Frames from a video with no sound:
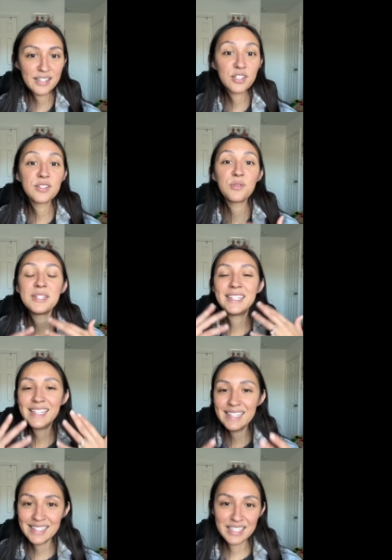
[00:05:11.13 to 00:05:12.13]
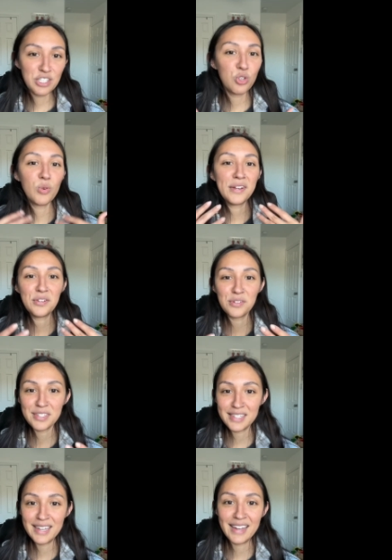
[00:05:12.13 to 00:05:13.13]
So it's easy to
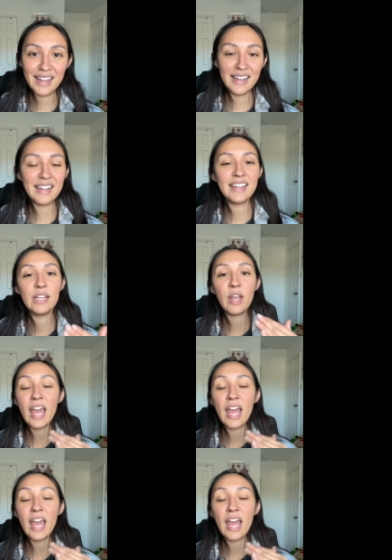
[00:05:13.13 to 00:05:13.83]
understand. And